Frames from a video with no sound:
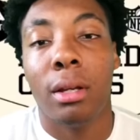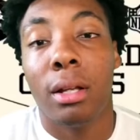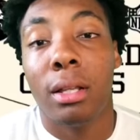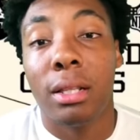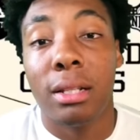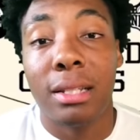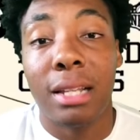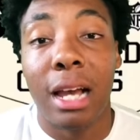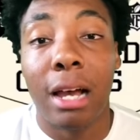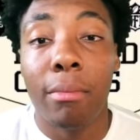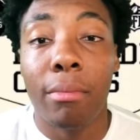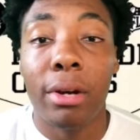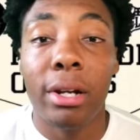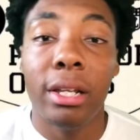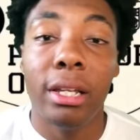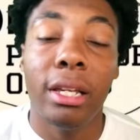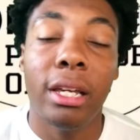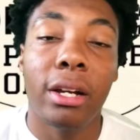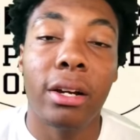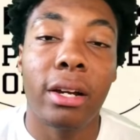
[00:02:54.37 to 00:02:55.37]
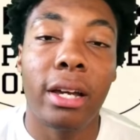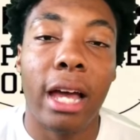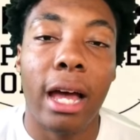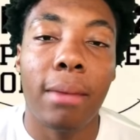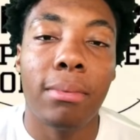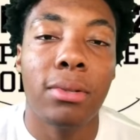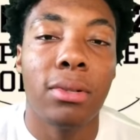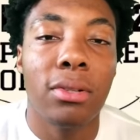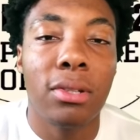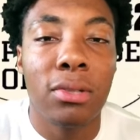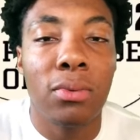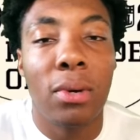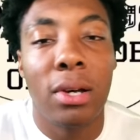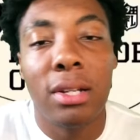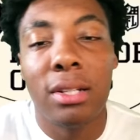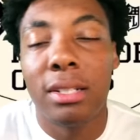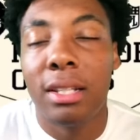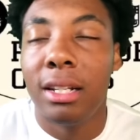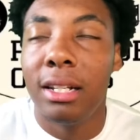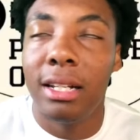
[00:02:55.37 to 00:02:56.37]
The Tom Brady gear capsule as
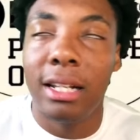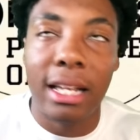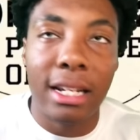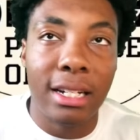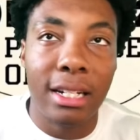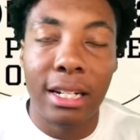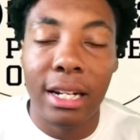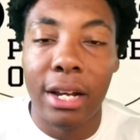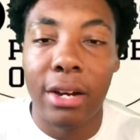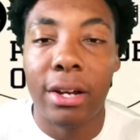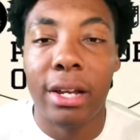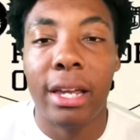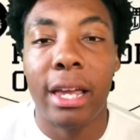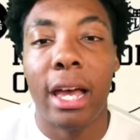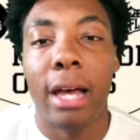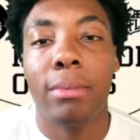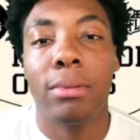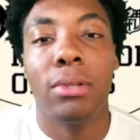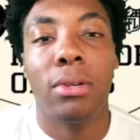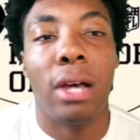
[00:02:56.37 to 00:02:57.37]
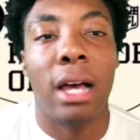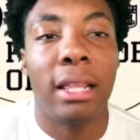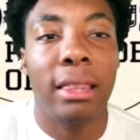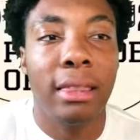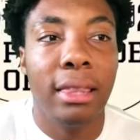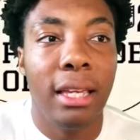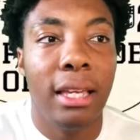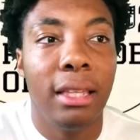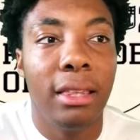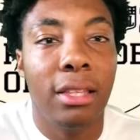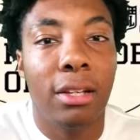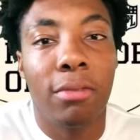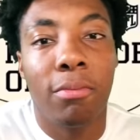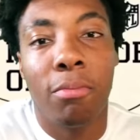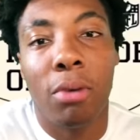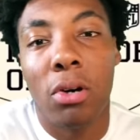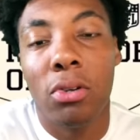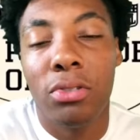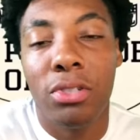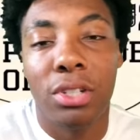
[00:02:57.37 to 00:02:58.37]
well as the legendary capsule. I think they're
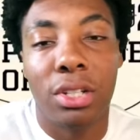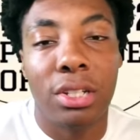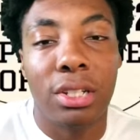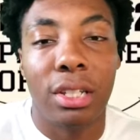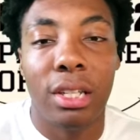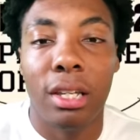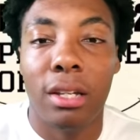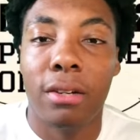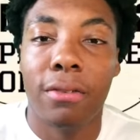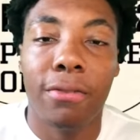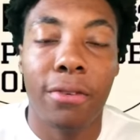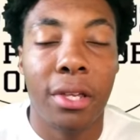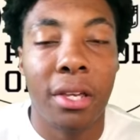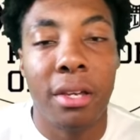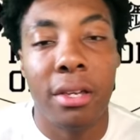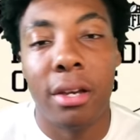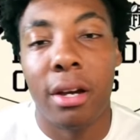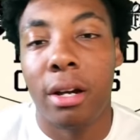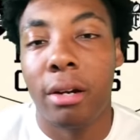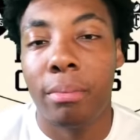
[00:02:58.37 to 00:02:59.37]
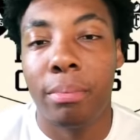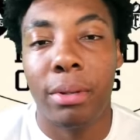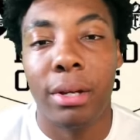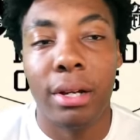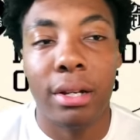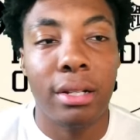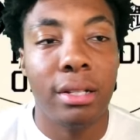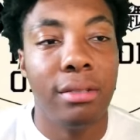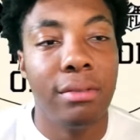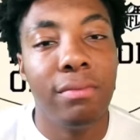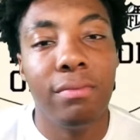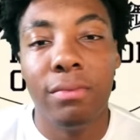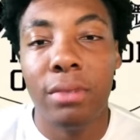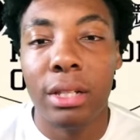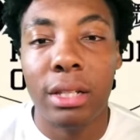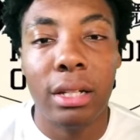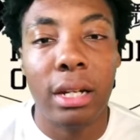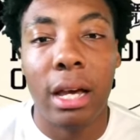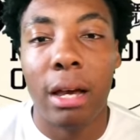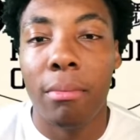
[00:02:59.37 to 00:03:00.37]
both just gear for your yard players.
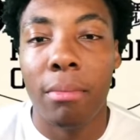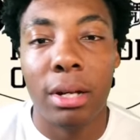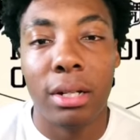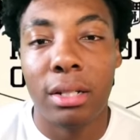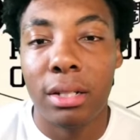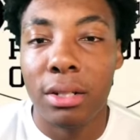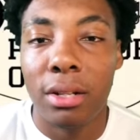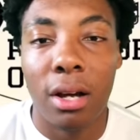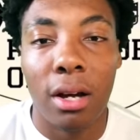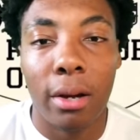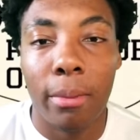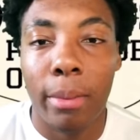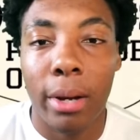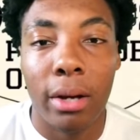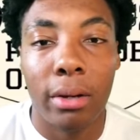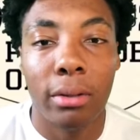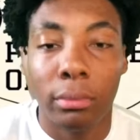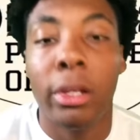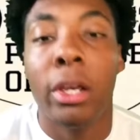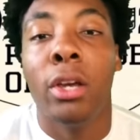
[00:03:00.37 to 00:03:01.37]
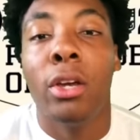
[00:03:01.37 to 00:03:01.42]
Really not much to talk about.